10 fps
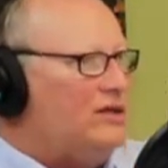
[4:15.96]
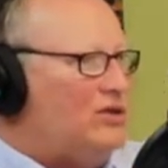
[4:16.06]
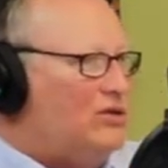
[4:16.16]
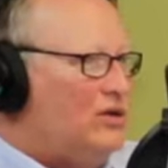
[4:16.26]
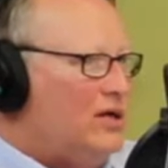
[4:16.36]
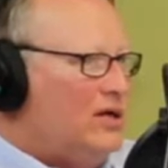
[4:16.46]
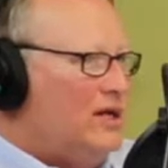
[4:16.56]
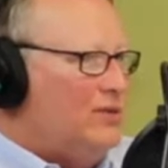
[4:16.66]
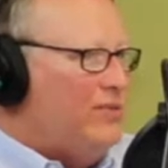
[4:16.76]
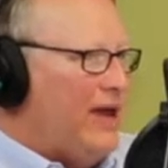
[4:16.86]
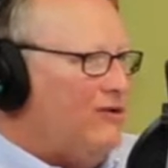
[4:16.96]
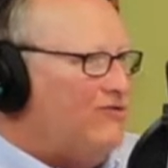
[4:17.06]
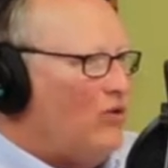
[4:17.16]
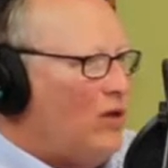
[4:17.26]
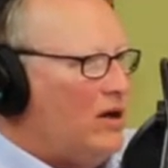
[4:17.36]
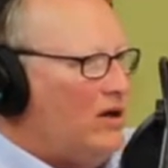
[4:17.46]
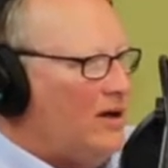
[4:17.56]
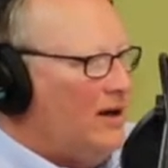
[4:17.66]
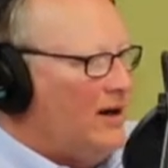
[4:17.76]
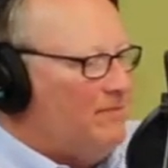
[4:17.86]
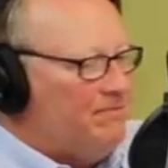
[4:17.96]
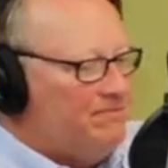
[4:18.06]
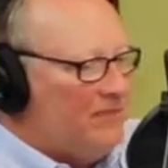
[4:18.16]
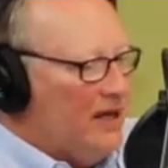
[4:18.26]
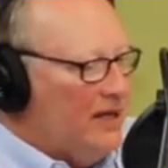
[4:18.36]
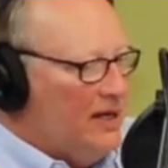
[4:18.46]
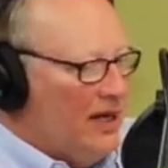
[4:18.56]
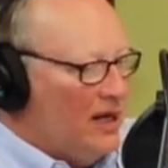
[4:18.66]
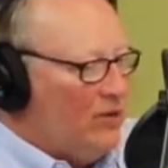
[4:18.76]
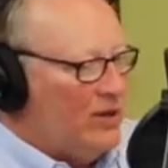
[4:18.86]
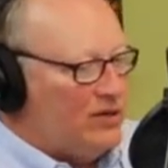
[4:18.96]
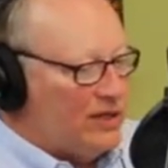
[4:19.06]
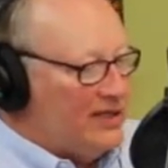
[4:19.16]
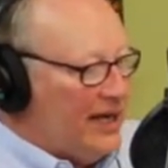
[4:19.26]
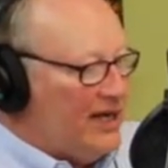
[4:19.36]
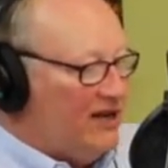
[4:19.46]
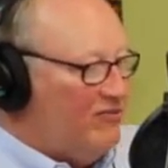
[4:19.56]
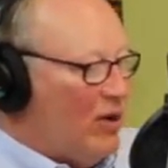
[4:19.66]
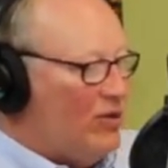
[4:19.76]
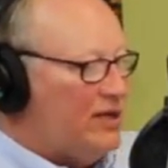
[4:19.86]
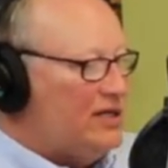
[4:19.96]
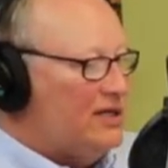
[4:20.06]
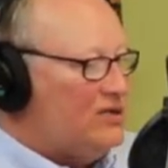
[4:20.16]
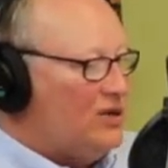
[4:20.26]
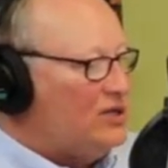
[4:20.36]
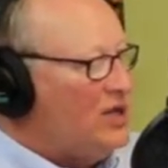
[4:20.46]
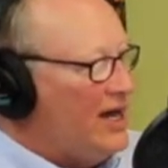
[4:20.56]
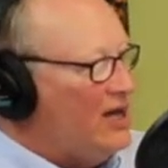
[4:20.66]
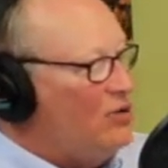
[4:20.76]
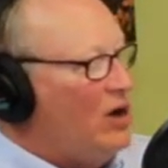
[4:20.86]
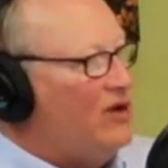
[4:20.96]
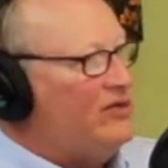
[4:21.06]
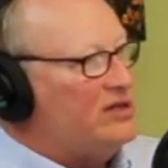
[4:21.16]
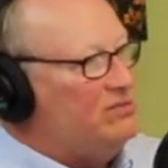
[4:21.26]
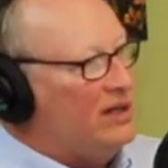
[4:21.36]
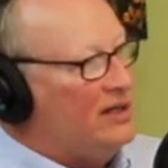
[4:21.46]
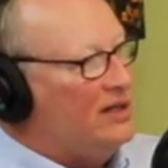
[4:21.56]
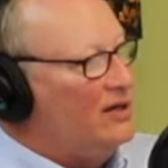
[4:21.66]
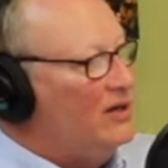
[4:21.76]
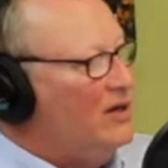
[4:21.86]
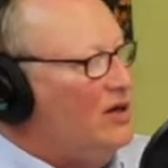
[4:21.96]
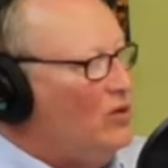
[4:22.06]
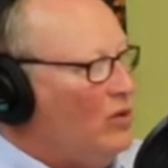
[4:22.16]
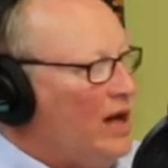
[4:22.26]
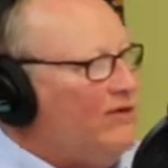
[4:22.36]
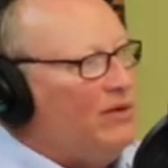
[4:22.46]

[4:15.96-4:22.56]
to pay for, whether it's executive bonuses or a shiny new office building or whatever